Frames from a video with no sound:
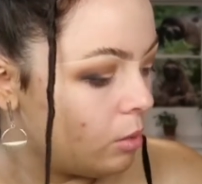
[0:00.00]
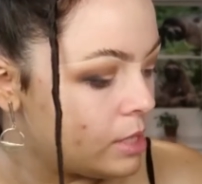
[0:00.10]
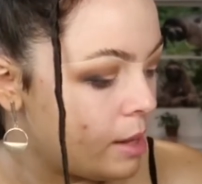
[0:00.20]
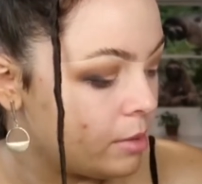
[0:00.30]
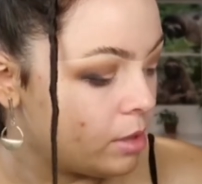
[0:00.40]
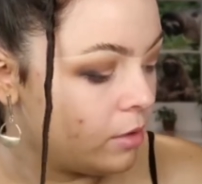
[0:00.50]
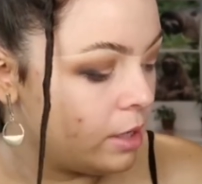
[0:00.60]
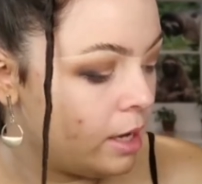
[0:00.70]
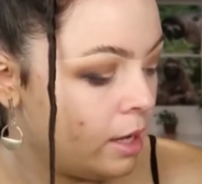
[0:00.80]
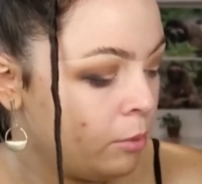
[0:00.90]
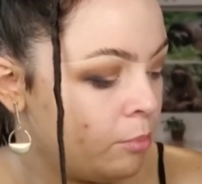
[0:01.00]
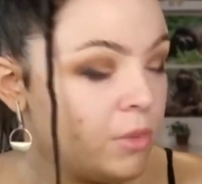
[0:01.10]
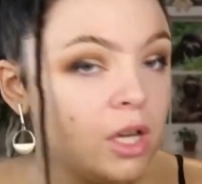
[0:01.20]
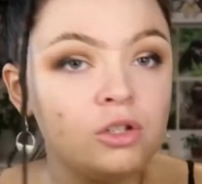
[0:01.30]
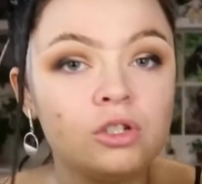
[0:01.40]
happening right now.
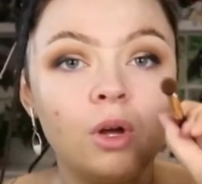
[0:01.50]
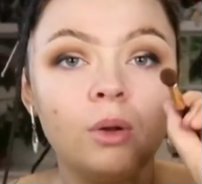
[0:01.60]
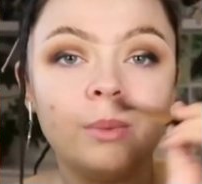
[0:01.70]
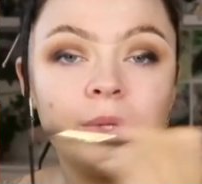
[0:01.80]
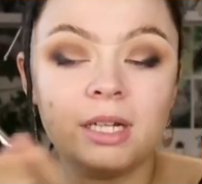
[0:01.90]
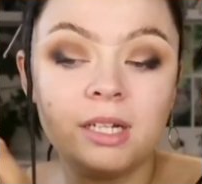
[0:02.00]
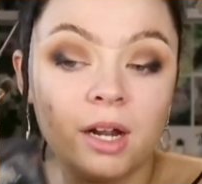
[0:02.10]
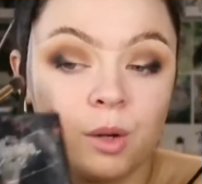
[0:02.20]
Just going in with that darker